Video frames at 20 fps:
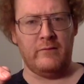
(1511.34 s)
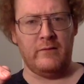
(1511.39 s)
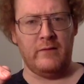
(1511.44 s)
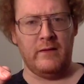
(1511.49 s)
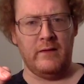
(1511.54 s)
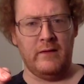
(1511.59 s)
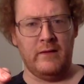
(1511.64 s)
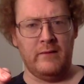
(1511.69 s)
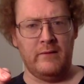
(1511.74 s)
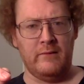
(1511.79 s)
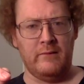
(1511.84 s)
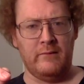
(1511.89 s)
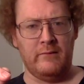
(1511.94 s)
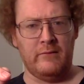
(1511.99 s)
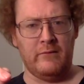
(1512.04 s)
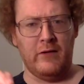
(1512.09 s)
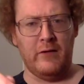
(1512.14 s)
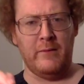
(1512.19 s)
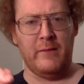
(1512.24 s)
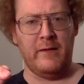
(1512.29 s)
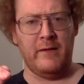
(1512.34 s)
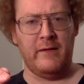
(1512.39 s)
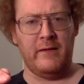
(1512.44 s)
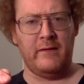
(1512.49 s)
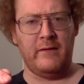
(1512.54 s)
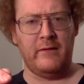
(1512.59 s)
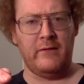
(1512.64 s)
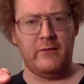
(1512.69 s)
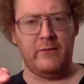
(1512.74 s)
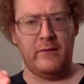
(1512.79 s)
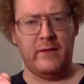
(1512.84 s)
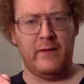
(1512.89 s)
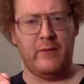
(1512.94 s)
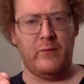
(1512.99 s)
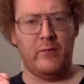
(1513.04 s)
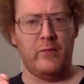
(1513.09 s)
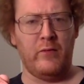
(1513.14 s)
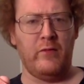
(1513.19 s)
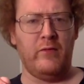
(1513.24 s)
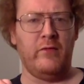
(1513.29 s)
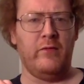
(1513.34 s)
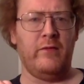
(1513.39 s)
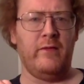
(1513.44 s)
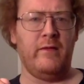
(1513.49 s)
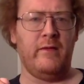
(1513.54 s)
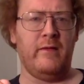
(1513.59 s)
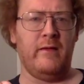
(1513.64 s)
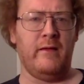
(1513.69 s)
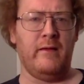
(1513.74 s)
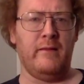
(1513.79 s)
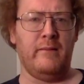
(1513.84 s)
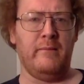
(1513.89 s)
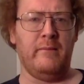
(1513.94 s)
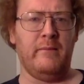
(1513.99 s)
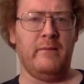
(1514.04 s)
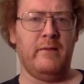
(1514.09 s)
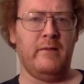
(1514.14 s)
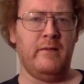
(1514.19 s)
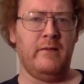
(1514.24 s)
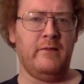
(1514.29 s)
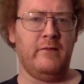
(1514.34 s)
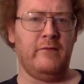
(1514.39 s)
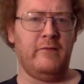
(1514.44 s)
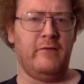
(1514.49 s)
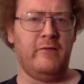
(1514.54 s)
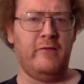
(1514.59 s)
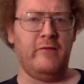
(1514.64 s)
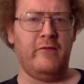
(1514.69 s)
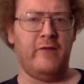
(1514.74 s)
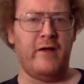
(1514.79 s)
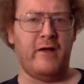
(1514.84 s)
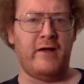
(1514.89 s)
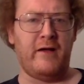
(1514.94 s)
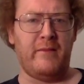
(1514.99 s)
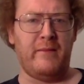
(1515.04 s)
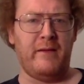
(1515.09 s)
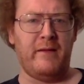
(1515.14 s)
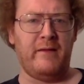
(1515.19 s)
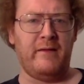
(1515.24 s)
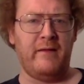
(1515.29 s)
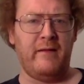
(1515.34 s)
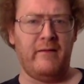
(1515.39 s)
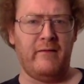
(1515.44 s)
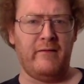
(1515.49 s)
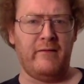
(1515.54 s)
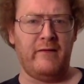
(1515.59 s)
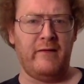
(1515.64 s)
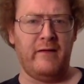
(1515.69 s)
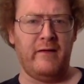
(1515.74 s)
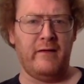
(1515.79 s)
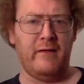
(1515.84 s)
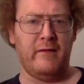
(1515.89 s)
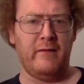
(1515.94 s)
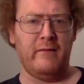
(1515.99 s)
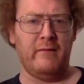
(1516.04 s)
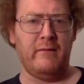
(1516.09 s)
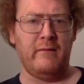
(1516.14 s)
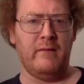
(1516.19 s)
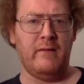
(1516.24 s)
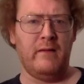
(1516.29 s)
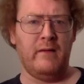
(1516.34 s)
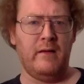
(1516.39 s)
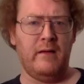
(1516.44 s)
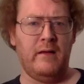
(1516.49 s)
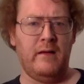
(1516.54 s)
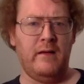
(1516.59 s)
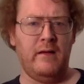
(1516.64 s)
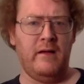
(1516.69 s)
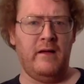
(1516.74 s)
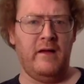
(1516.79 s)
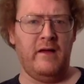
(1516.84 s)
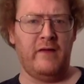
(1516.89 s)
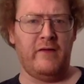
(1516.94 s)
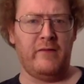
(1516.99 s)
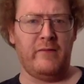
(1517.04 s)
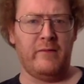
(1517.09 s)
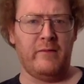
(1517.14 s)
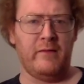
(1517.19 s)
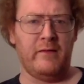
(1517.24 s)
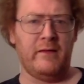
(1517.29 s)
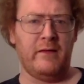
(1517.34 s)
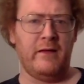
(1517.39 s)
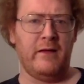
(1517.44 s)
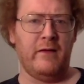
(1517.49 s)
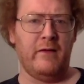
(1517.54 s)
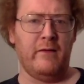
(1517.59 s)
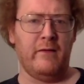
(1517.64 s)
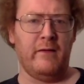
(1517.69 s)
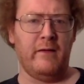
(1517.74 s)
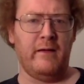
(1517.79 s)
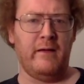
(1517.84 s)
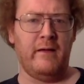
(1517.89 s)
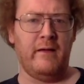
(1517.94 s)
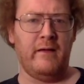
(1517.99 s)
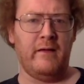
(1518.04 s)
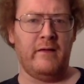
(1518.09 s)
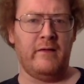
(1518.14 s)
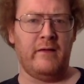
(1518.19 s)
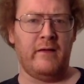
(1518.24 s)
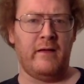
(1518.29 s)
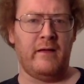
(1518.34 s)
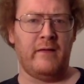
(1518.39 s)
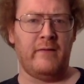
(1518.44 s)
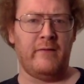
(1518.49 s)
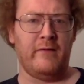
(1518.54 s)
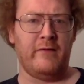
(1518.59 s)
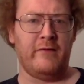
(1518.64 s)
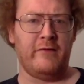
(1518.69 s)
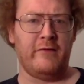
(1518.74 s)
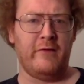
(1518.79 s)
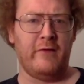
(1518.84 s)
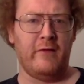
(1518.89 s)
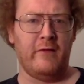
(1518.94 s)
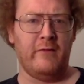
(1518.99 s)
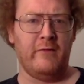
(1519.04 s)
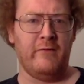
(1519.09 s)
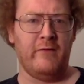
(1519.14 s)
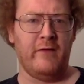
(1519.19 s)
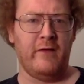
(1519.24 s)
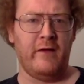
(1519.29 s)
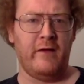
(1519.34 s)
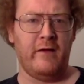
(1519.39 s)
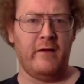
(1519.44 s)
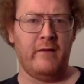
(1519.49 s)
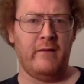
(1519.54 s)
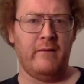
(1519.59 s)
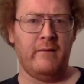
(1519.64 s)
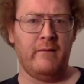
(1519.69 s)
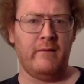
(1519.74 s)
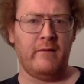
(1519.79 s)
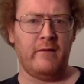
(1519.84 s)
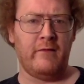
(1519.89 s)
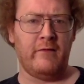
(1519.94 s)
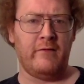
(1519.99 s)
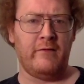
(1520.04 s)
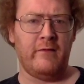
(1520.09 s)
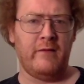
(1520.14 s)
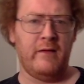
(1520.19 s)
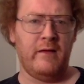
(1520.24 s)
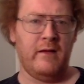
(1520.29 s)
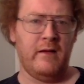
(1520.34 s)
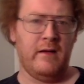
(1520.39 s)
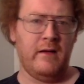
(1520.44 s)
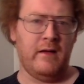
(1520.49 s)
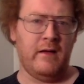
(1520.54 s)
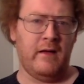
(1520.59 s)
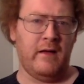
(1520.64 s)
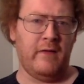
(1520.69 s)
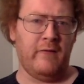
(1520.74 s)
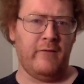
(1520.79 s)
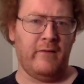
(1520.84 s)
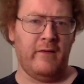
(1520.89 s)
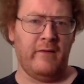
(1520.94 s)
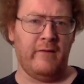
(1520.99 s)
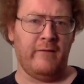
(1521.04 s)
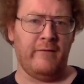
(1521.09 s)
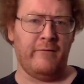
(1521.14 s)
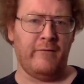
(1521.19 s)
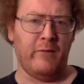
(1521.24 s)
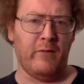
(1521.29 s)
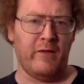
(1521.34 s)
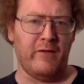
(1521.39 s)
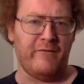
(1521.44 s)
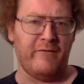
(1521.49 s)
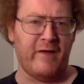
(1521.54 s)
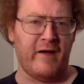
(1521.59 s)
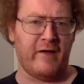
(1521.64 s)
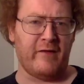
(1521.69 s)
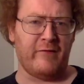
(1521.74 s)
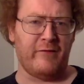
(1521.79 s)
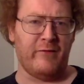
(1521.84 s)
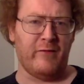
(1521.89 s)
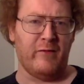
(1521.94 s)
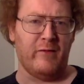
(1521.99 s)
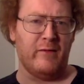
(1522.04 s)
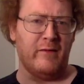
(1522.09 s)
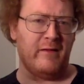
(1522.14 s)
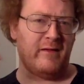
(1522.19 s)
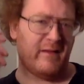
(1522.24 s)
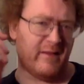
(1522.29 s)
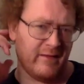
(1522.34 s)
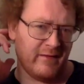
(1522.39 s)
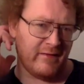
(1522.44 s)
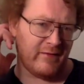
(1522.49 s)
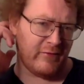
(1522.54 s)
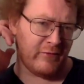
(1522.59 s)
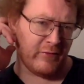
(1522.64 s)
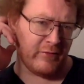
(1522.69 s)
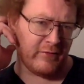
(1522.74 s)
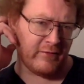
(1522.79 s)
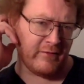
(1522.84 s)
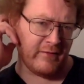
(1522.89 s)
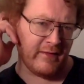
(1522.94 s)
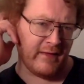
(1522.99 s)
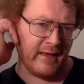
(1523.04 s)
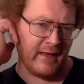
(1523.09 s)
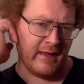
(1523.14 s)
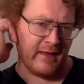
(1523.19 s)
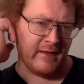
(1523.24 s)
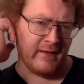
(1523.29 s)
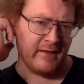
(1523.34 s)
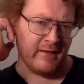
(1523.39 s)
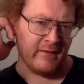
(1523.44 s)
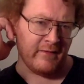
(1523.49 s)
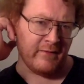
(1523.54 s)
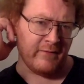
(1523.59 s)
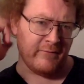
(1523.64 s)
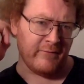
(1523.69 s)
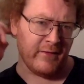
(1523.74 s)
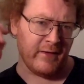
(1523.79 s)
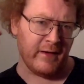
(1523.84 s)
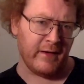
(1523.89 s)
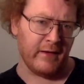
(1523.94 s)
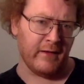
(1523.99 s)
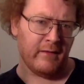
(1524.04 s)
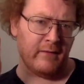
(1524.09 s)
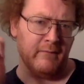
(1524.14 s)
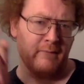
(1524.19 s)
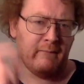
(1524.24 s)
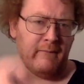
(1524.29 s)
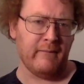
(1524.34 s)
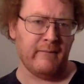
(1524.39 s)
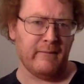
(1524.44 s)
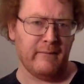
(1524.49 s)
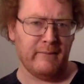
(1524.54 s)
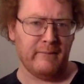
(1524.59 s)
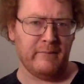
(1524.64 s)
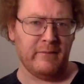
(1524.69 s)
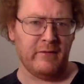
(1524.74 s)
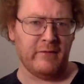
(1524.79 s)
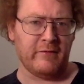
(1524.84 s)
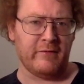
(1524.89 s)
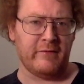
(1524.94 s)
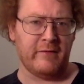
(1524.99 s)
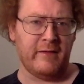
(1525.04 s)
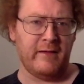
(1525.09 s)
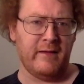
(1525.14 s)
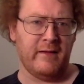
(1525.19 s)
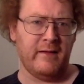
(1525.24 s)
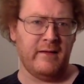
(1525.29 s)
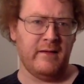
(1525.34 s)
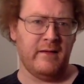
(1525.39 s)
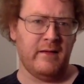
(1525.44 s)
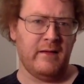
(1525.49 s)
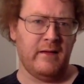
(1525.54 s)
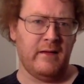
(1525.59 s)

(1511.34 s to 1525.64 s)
uh, Roman and Greek world. Um, ch- check out my Tarantino, Eastwood Leone, and Oliver Stone video because if if you want to fast forward to to the end of the video, um, you'll see.